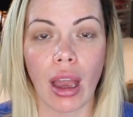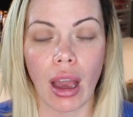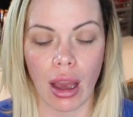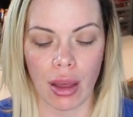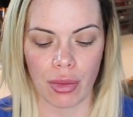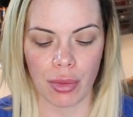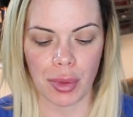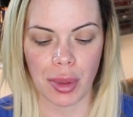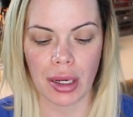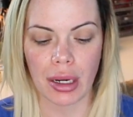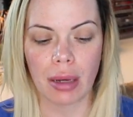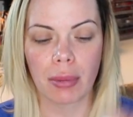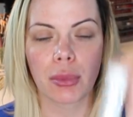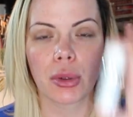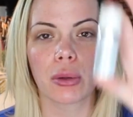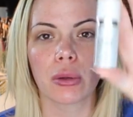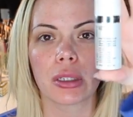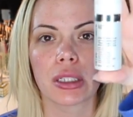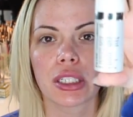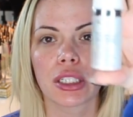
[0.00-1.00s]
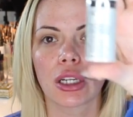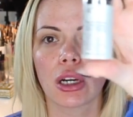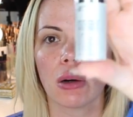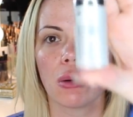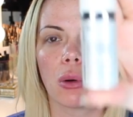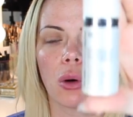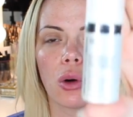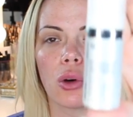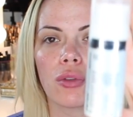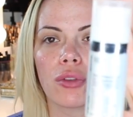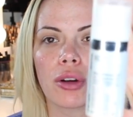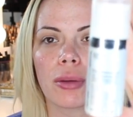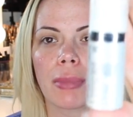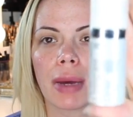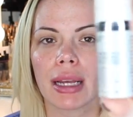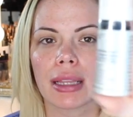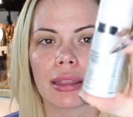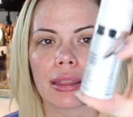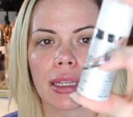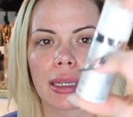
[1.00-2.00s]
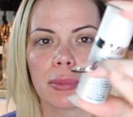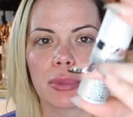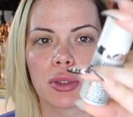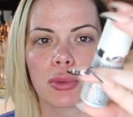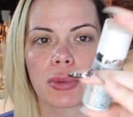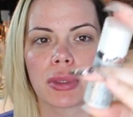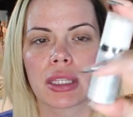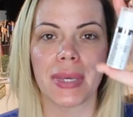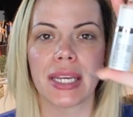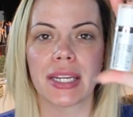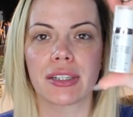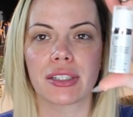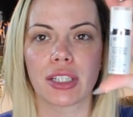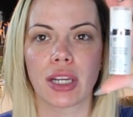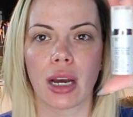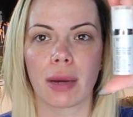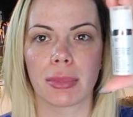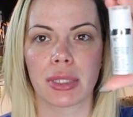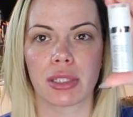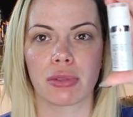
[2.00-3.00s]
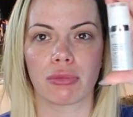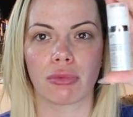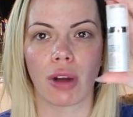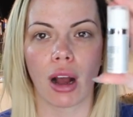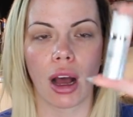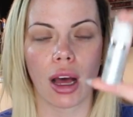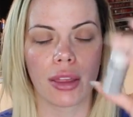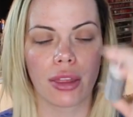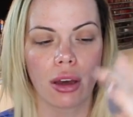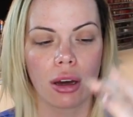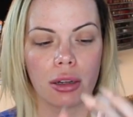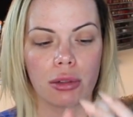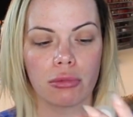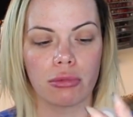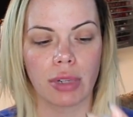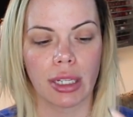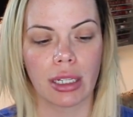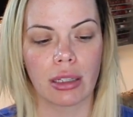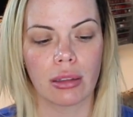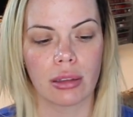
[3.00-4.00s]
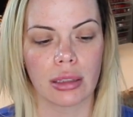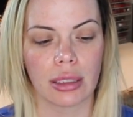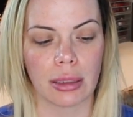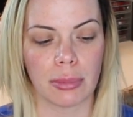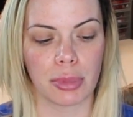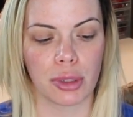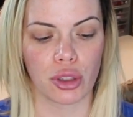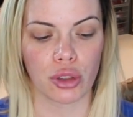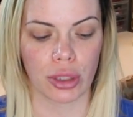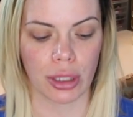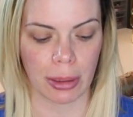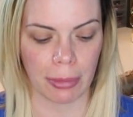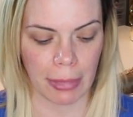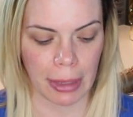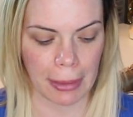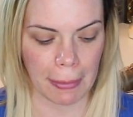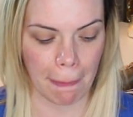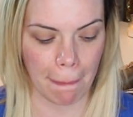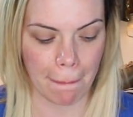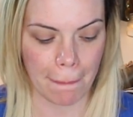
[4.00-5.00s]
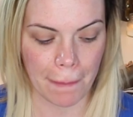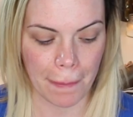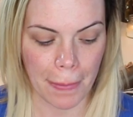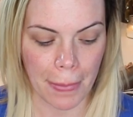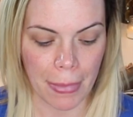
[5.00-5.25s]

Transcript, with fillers: And then I'm going to go over my lips with Peter Thomas Roth Un-Wrinkle Lip Treatment.